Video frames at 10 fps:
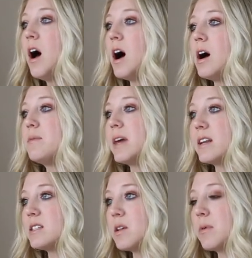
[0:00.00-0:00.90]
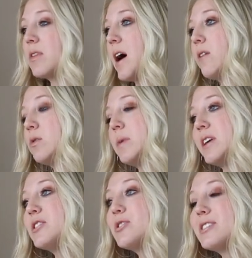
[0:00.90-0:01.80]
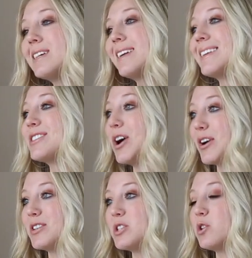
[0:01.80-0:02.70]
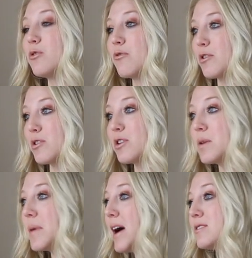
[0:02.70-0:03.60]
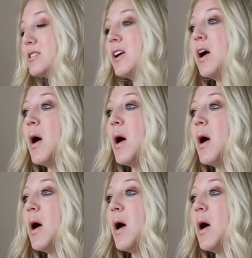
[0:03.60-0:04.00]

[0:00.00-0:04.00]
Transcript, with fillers: um, that is something that I would be interested in talking to you further about